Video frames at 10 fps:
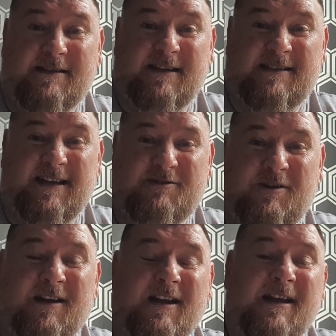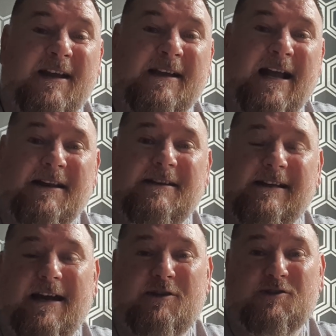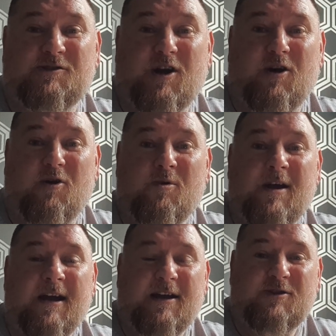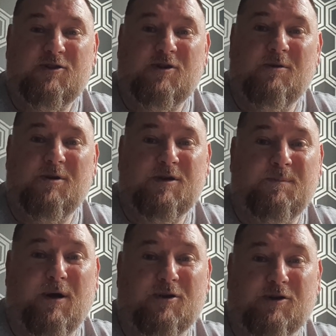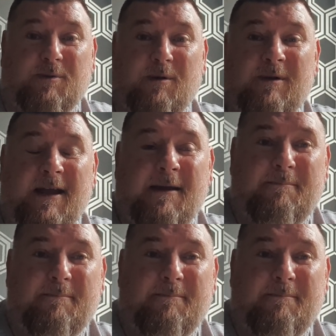etc. Can you let us know as soon as possible